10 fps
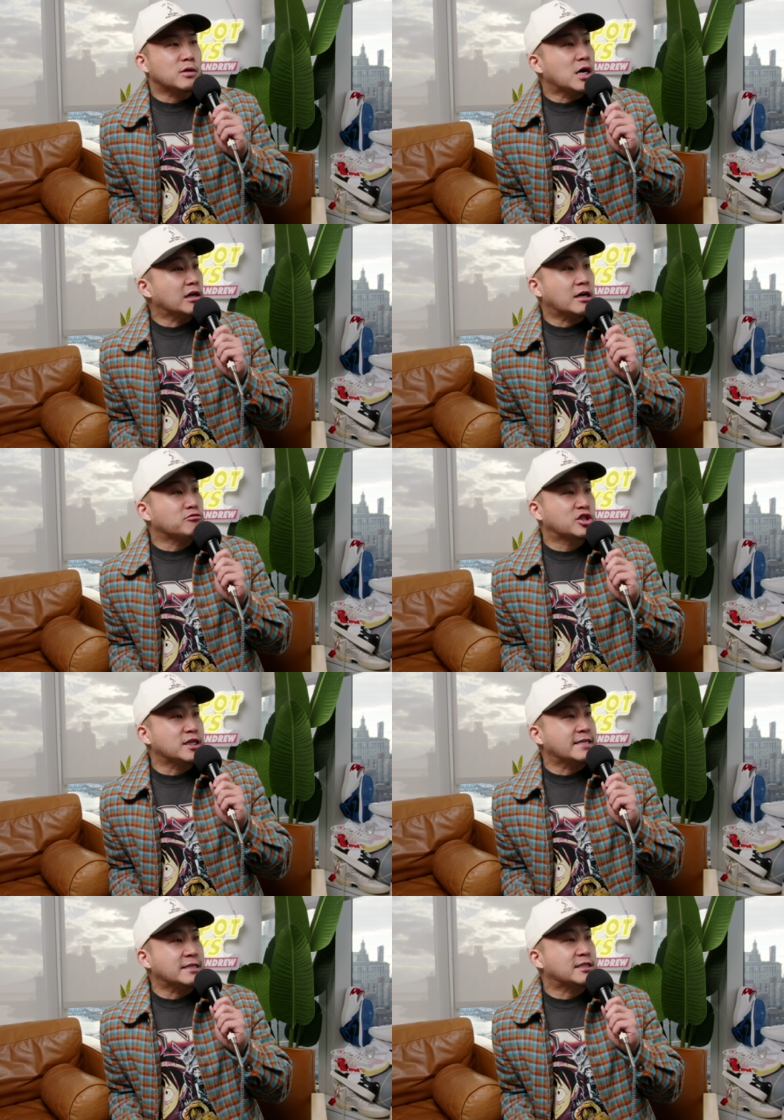Well, I'll
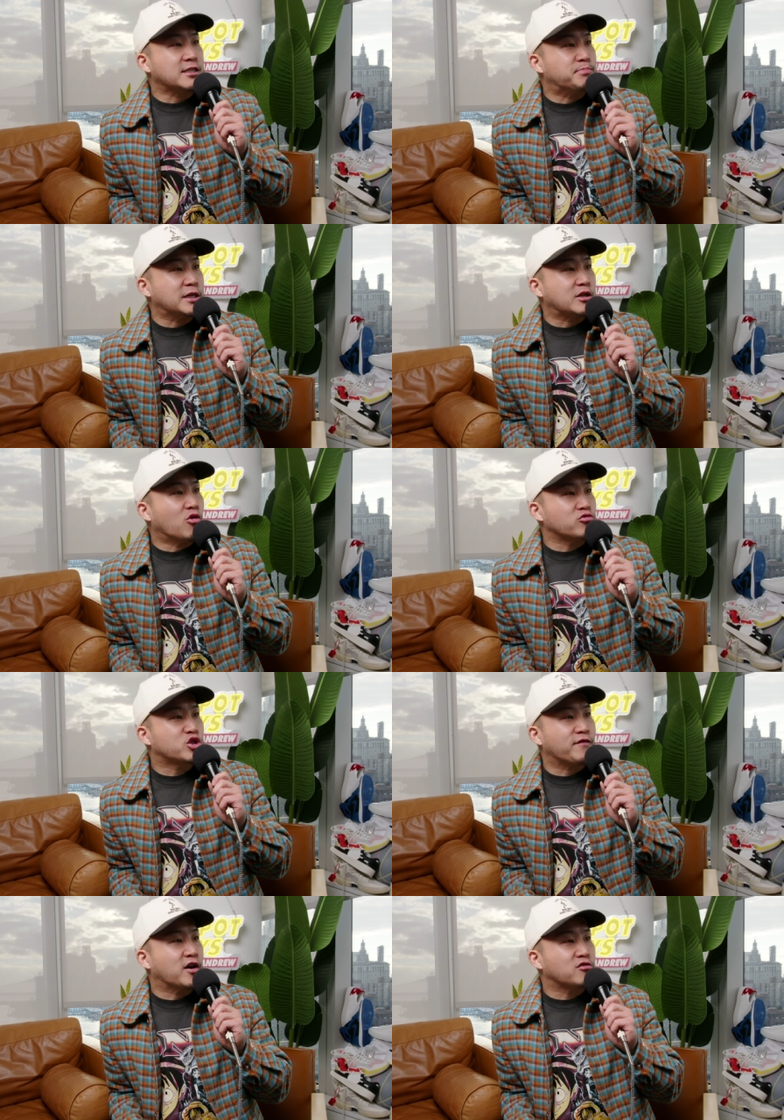say this is a bit
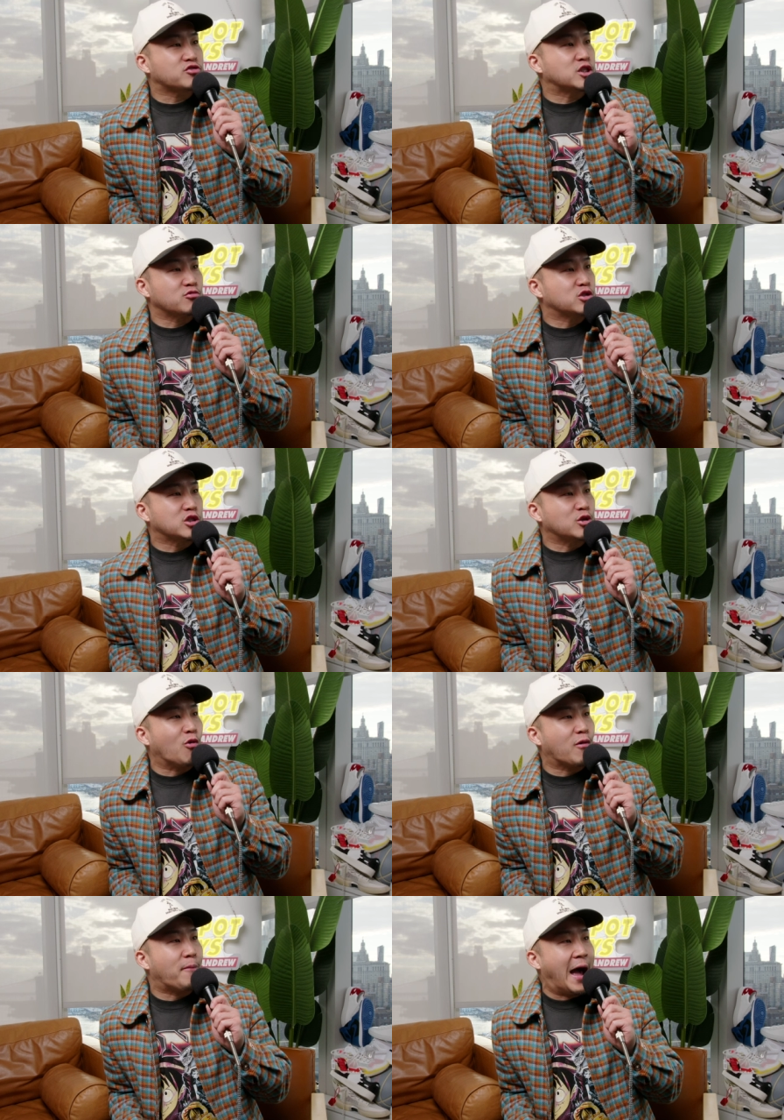controversial to
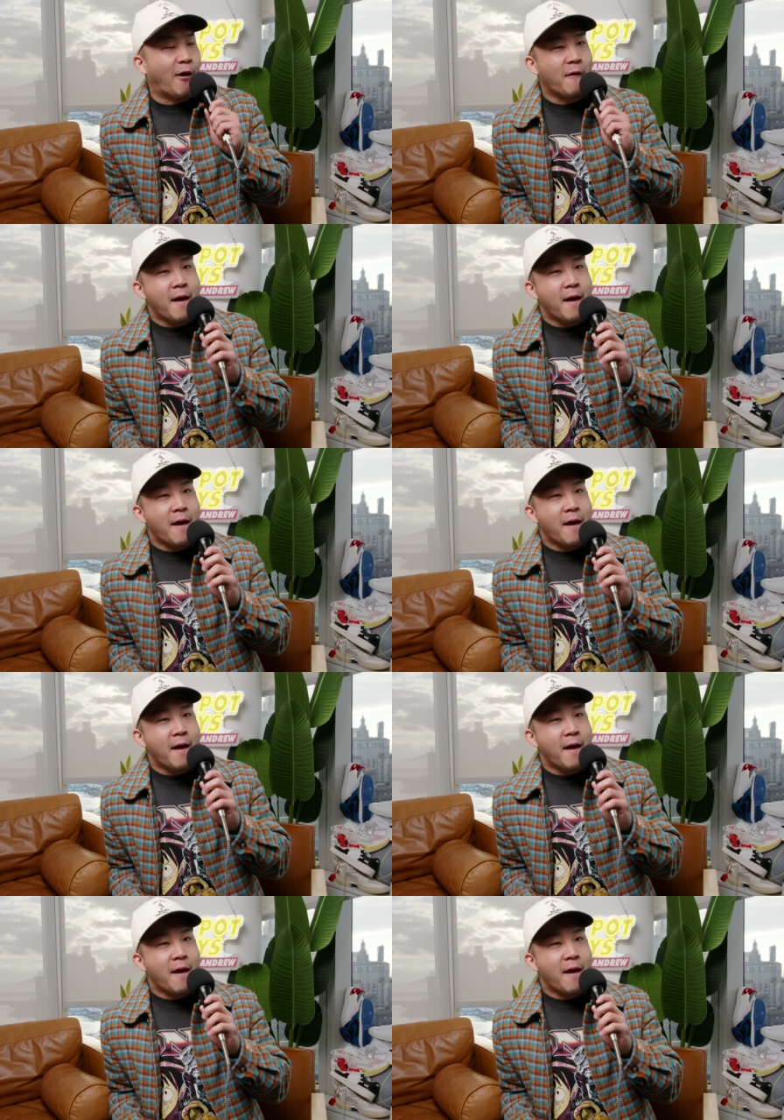talk about.